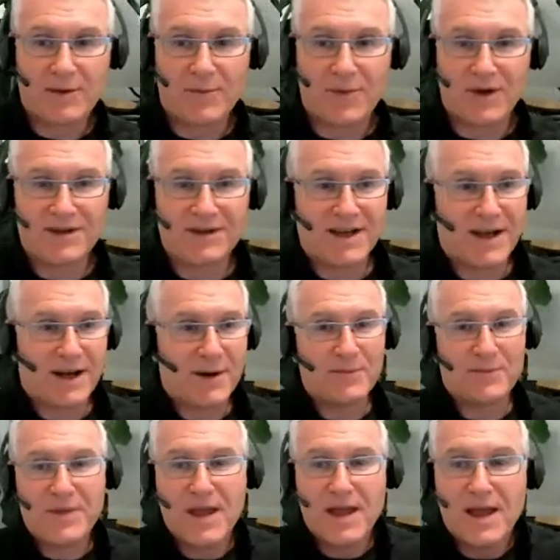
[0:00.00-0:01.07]
but
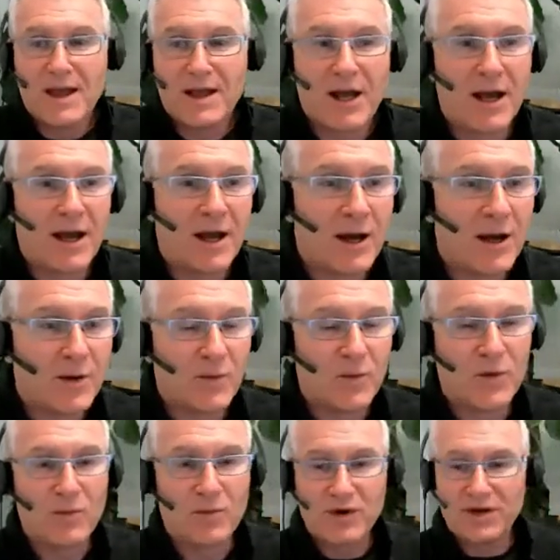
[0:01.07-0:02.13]

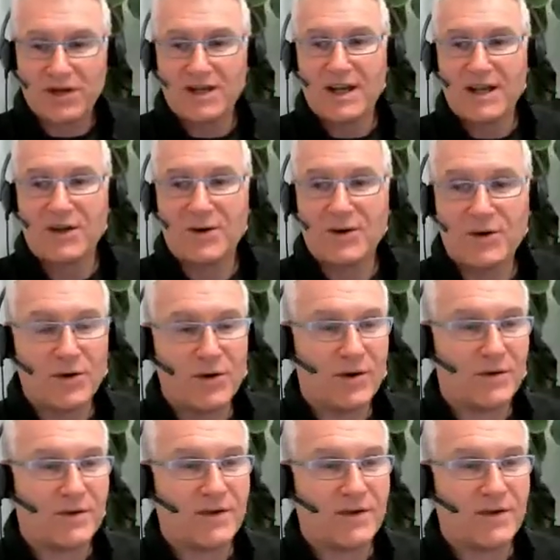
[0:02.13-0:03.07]
we appreciate your